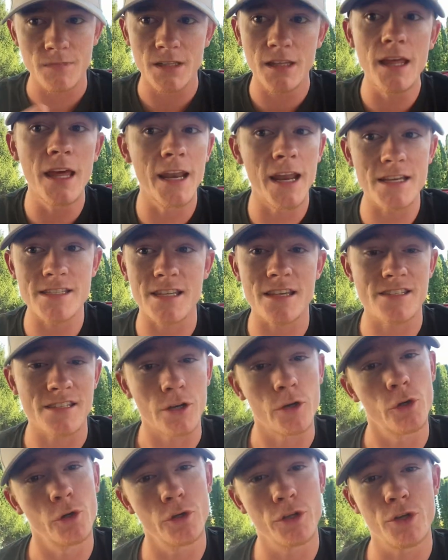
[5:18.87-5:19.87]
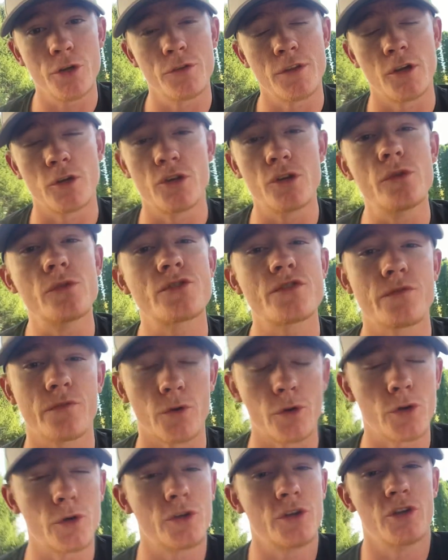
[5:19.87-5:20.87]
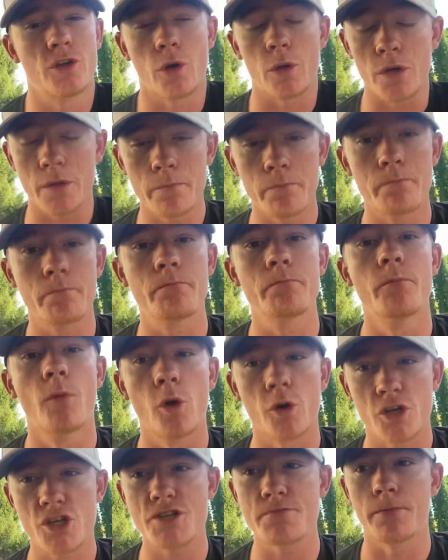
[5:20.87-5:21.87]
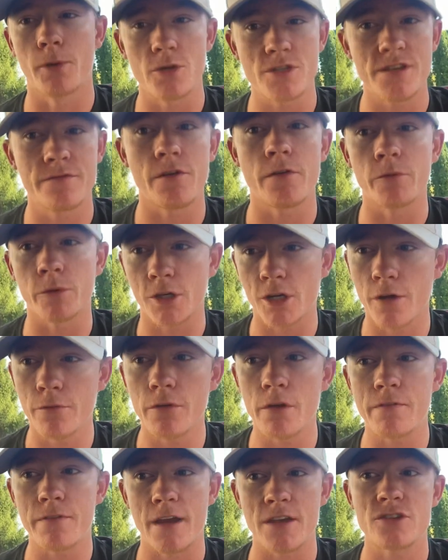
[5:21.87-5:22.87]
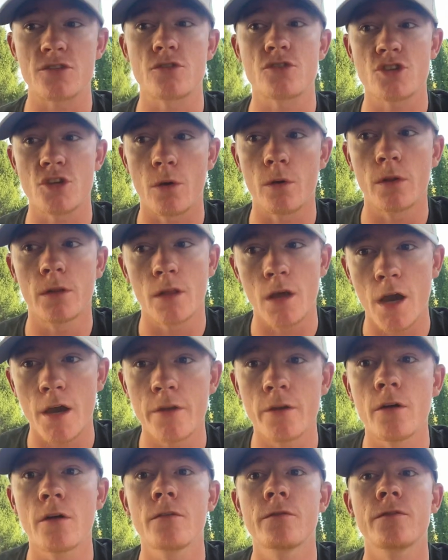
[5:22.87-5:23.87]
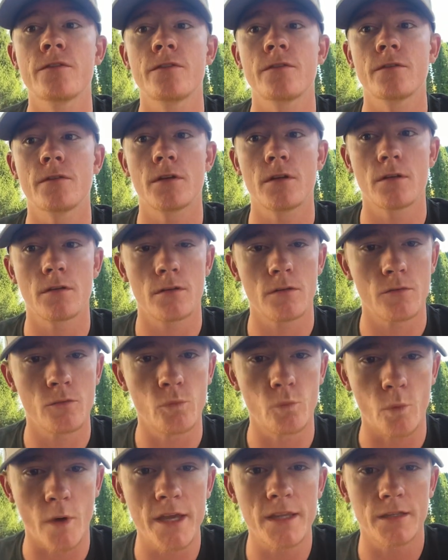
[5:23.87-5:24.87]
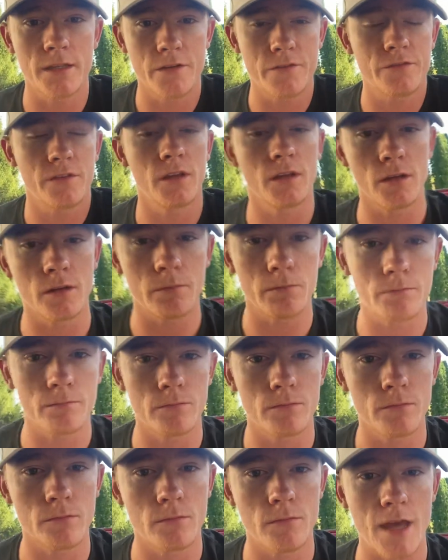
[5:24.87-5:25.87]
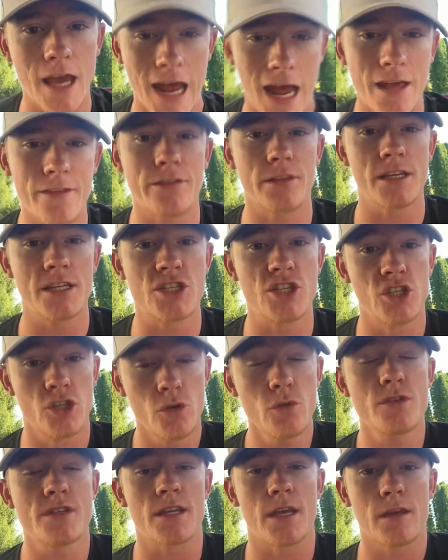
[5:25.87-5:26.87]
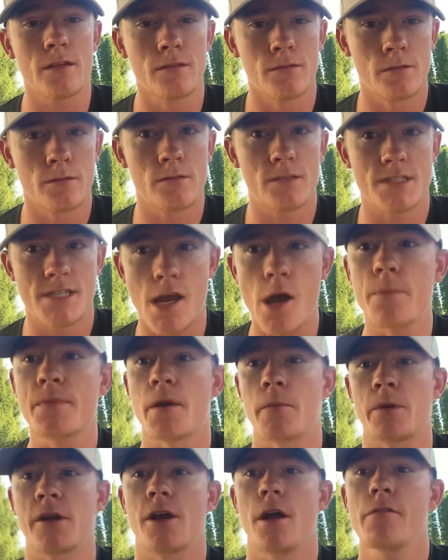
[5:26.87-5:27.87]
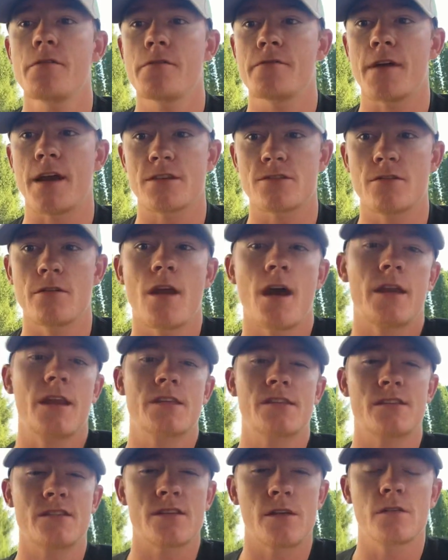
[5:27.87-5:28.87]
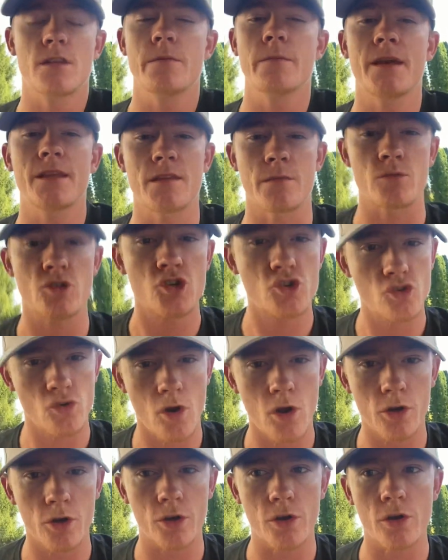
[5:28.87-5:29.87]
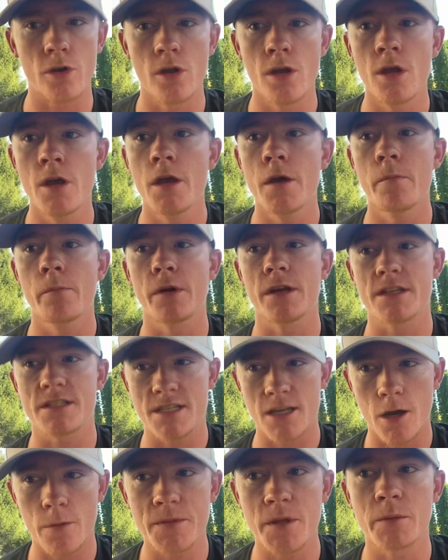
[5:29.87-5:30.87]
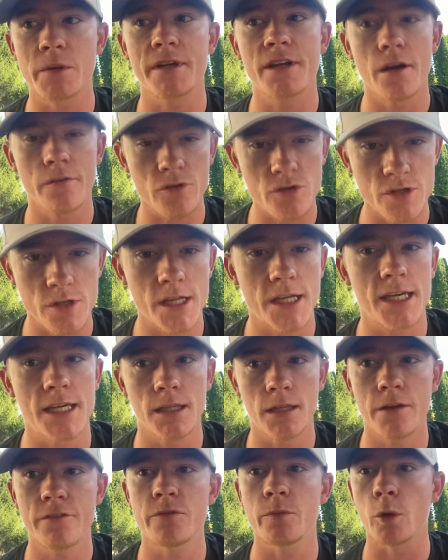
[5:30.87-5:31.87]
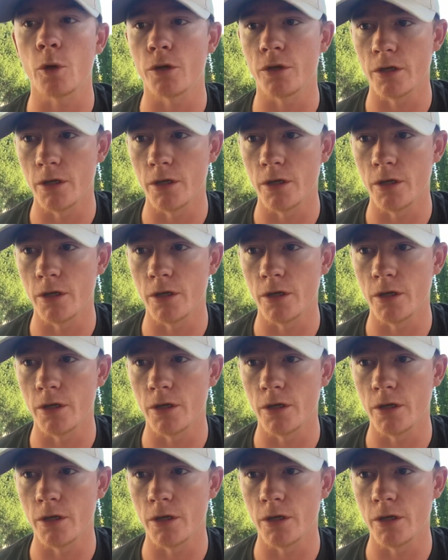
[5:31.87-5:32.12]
And as I said earlier, they're used for, more explosive and recovery faster. So a lot of weightlifting athletes use it to help them recover faster. Not necessarily make them stronger, but it's to help them recover so they can lift more,